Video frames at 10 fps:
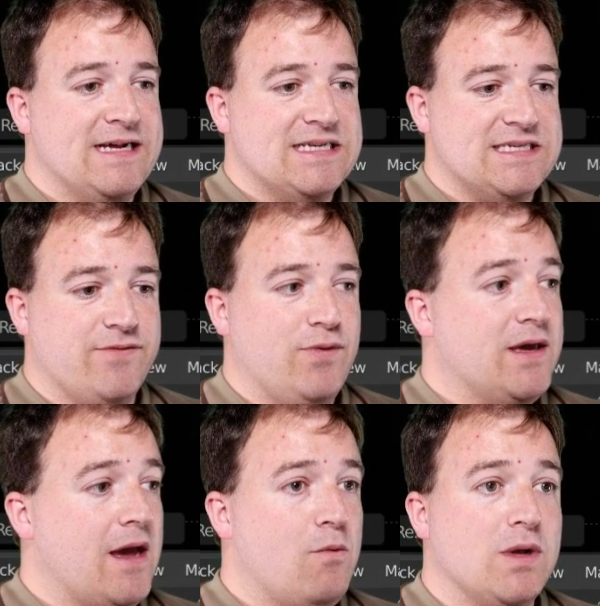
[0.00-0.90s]
So if we
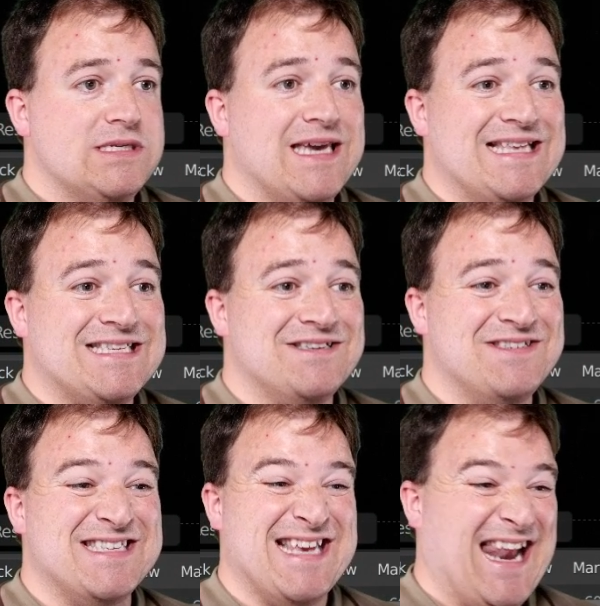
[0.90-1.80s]
once again
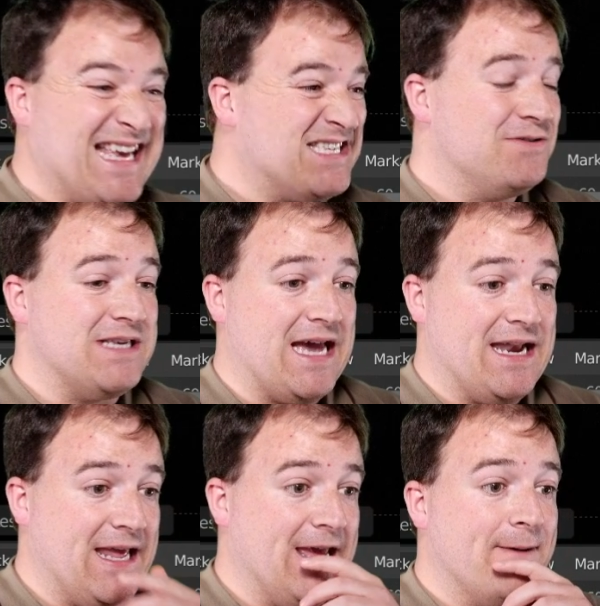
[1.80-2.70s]
select Suzanne
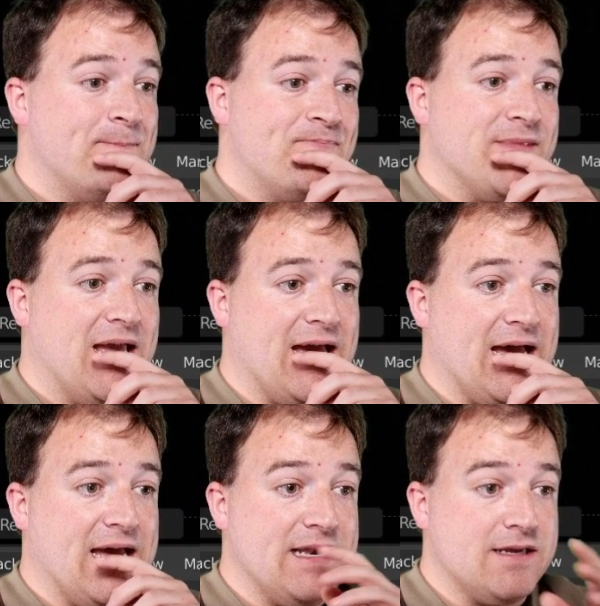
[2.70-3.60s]
here,
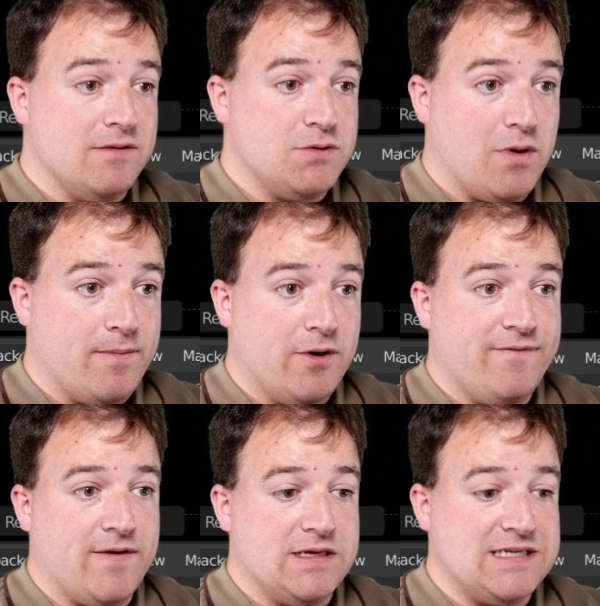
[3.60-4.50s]
and go to our
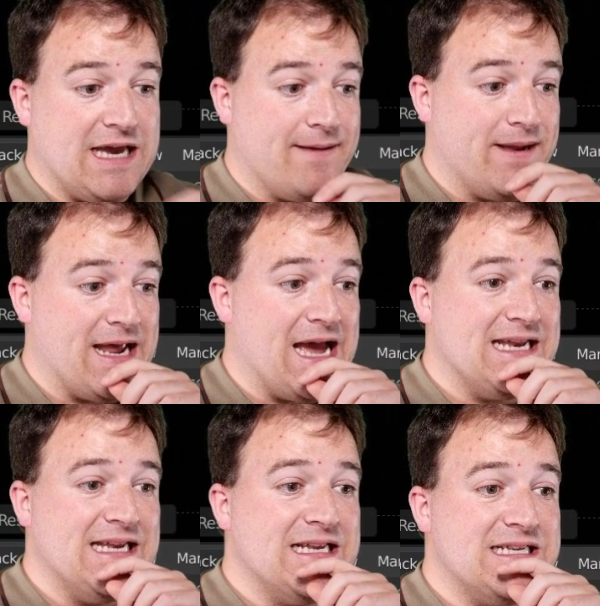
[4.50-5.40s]
modifiers tab and add
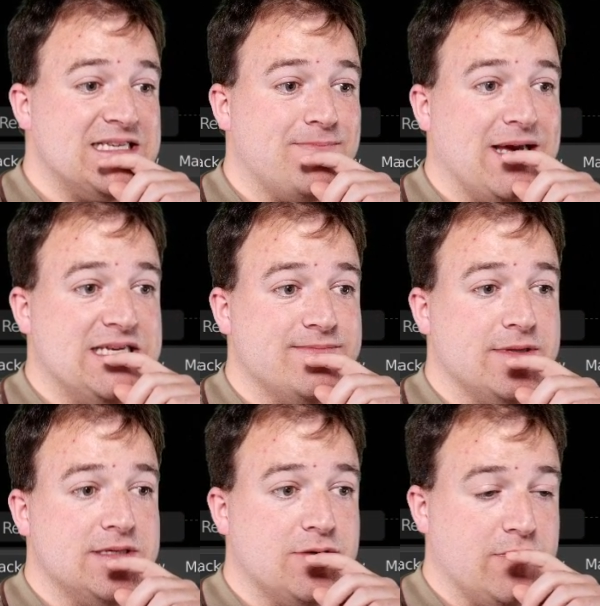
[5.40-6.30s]
in a
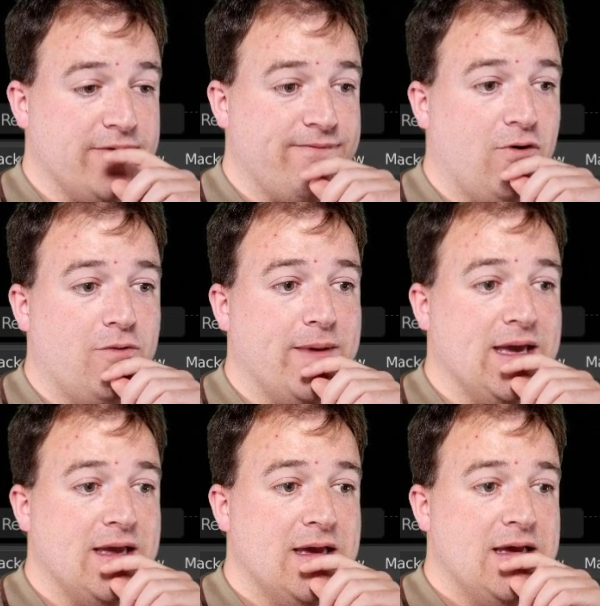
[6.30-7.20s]
displacement. So we're
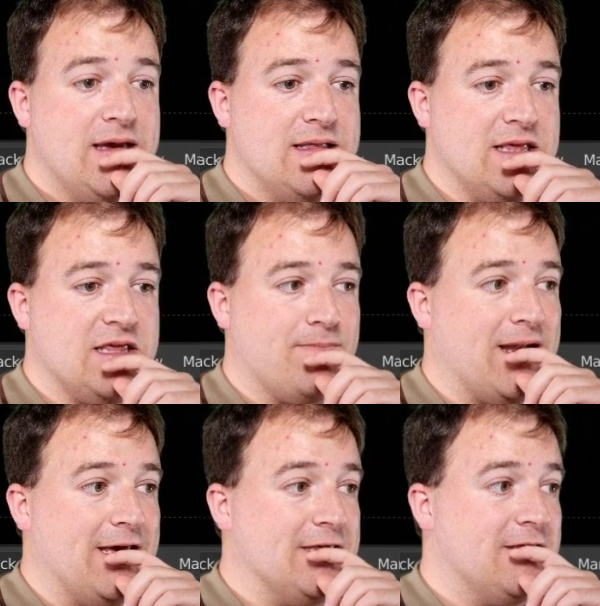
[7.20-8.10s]
deforming,
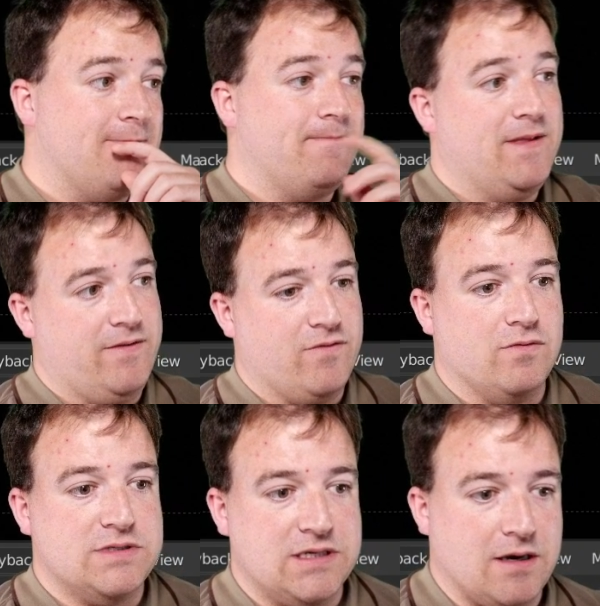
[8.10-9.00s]
displace. And of
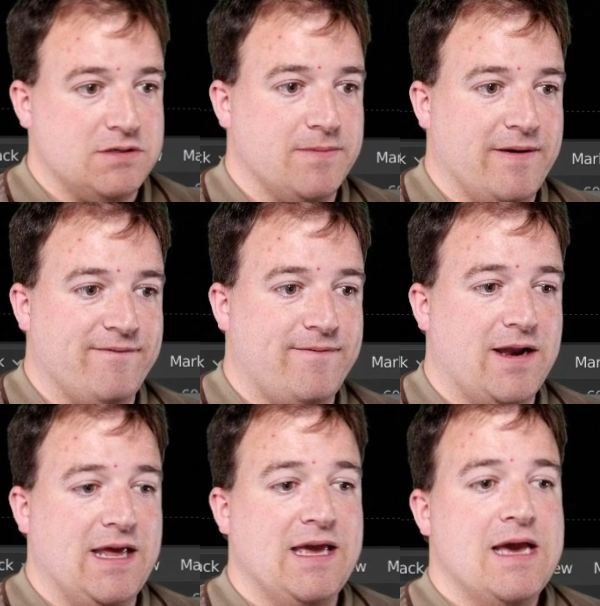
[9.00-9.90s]
course it goes a bit
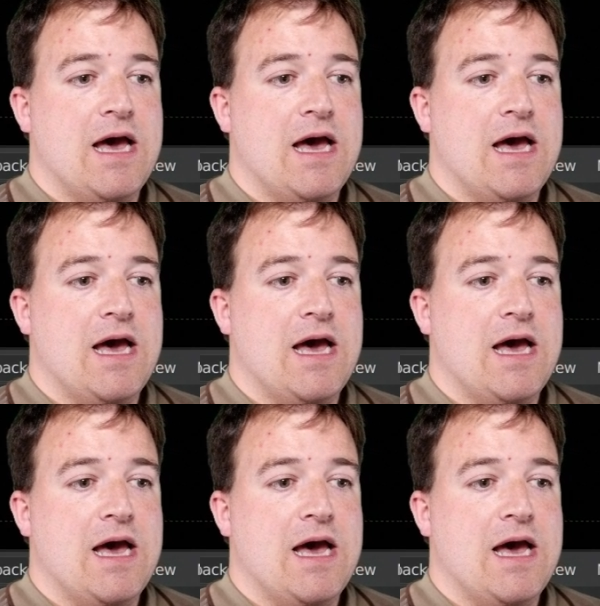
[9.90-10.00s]
funny.